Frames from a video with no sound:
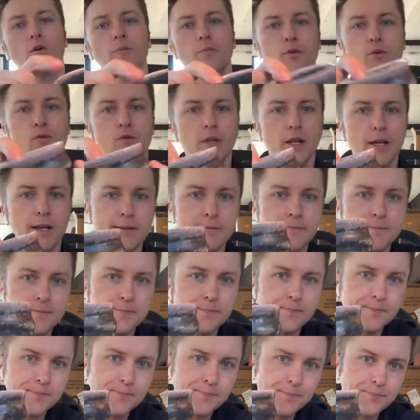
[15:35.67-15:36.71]
moonlight.
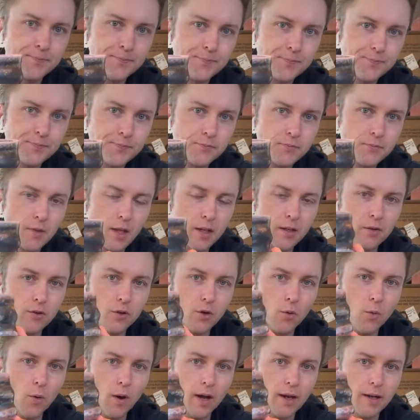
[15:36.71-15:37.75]
I don't know
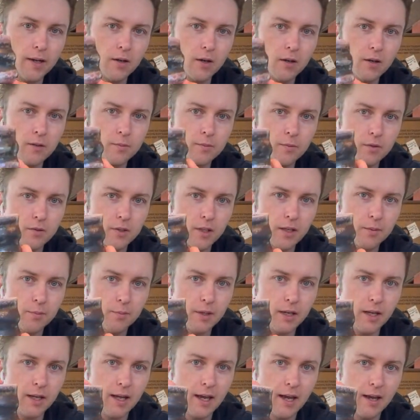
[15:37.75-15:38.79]
why I call it moonlight, but
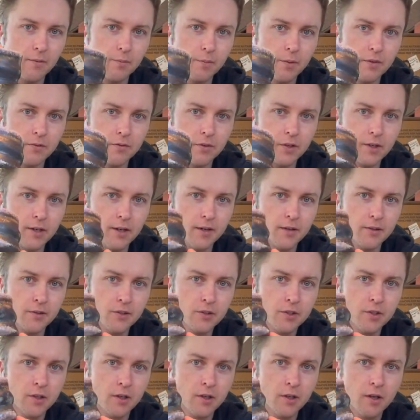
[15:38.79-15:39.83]
I have been for years.
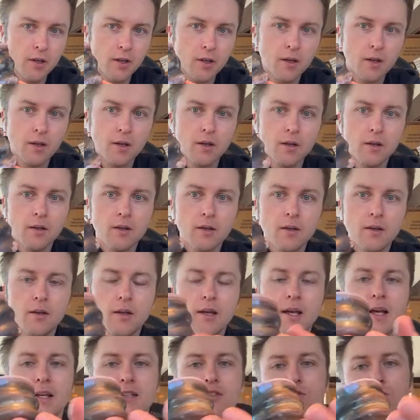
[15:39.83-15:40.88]

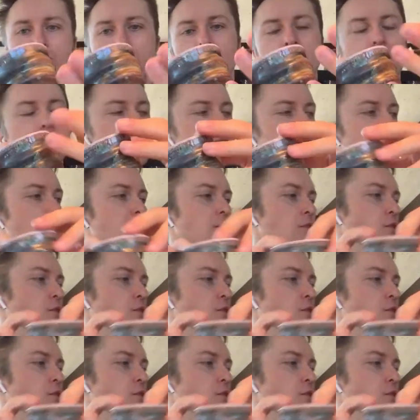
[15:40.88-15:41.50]
It has reds and